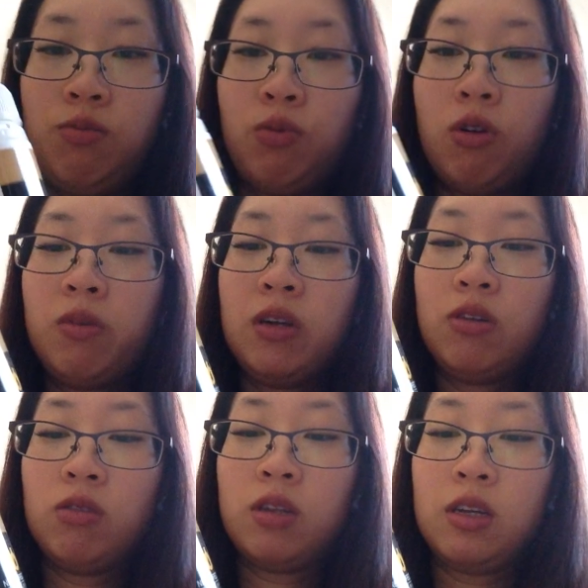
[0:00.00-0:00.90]
probably
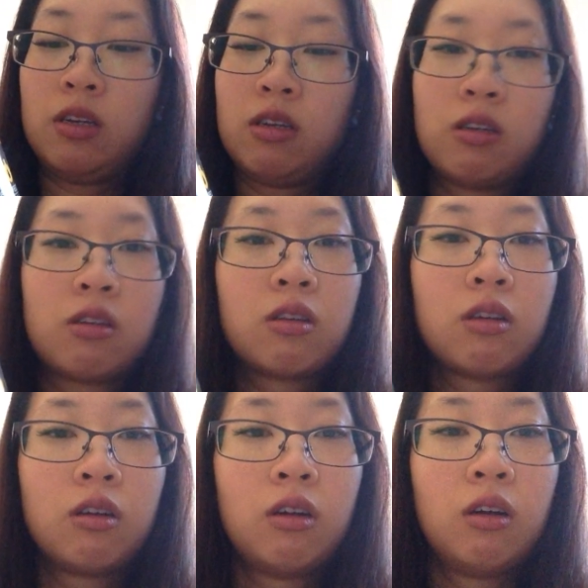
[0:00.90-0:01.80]
use this
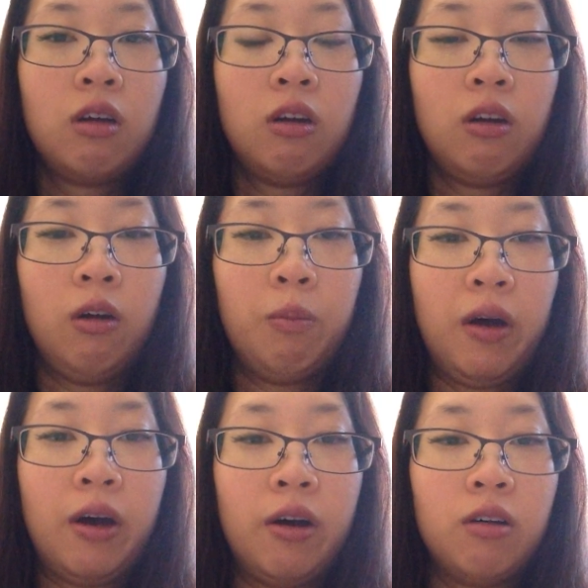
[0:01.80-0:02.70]

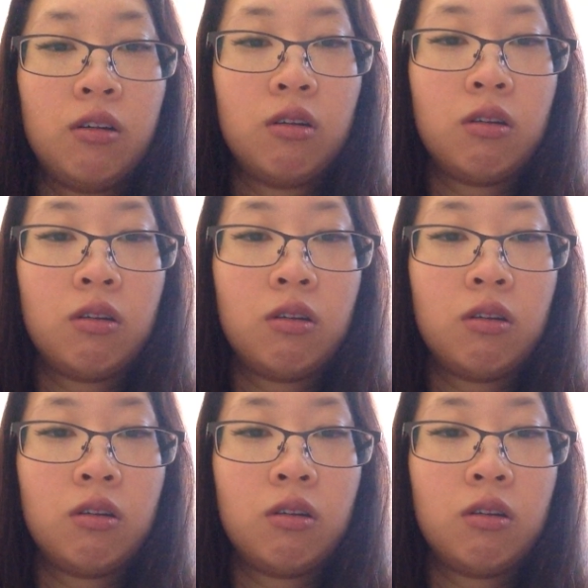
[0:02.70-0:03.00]
about